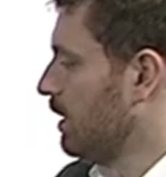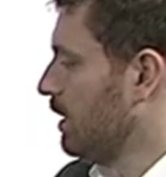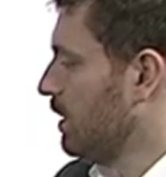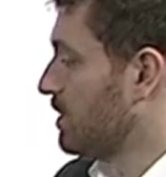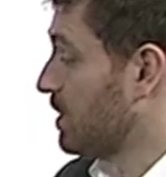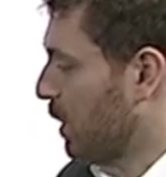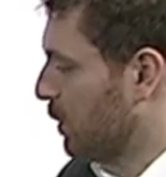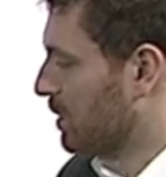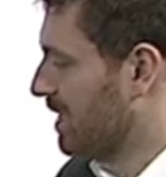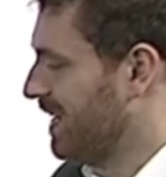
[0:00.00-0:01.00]
So
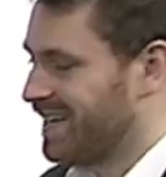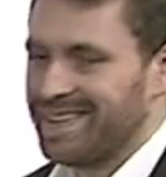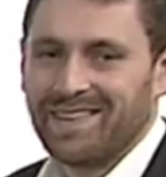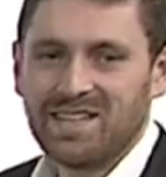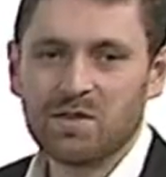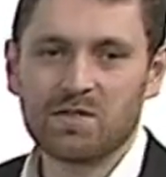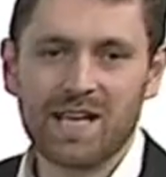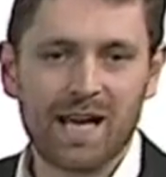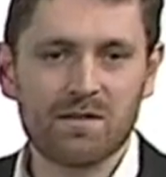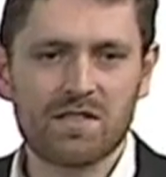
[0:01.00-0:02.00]
this all
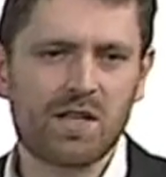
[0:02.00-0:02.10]
sounds so